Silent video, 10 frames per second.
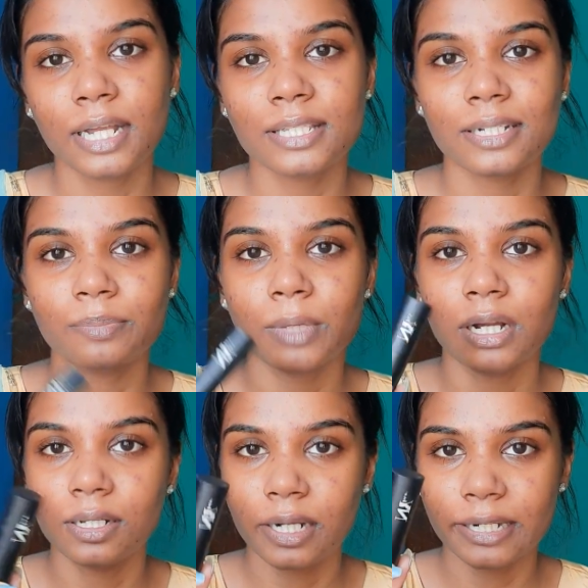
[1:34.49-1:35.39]
Next step is
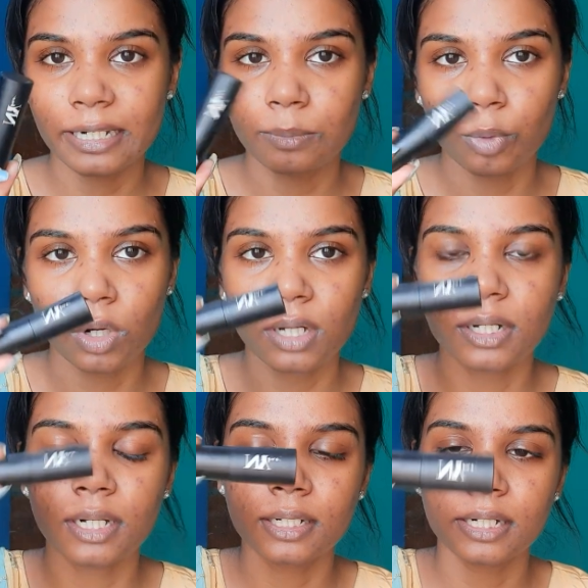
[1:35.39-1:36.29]
color correcting.
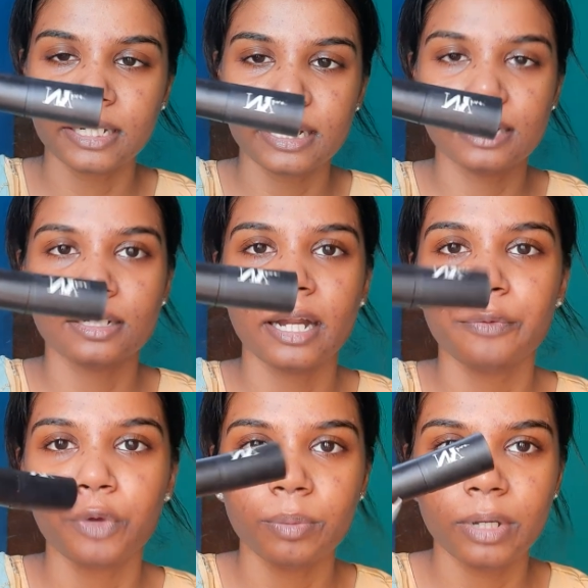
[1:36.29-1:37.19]
Color correcting
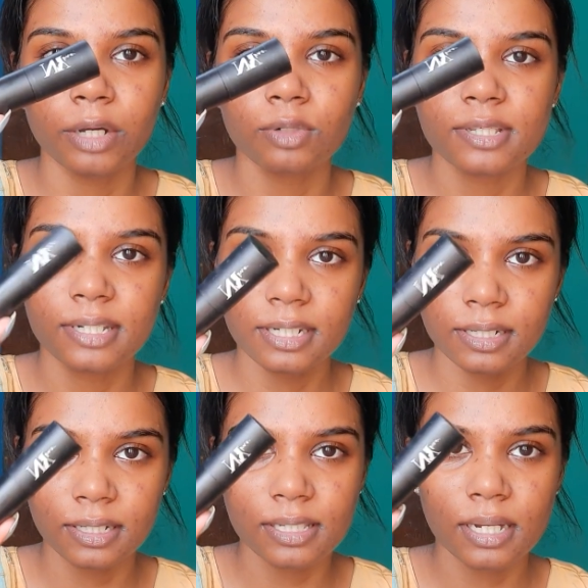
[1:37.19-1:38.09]
is a stick
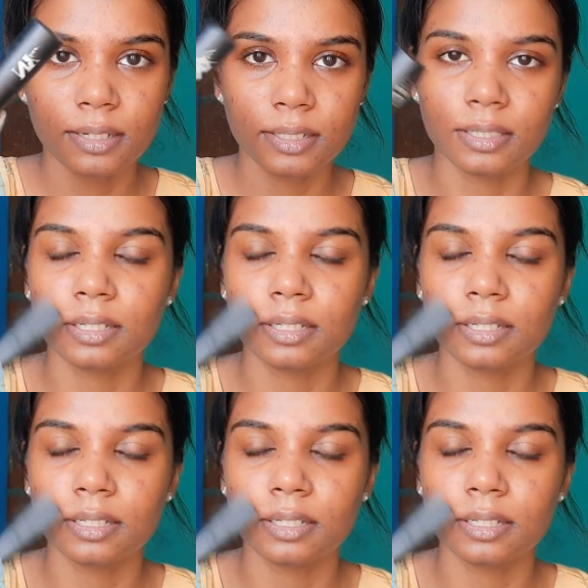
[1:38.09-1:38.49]
concealer.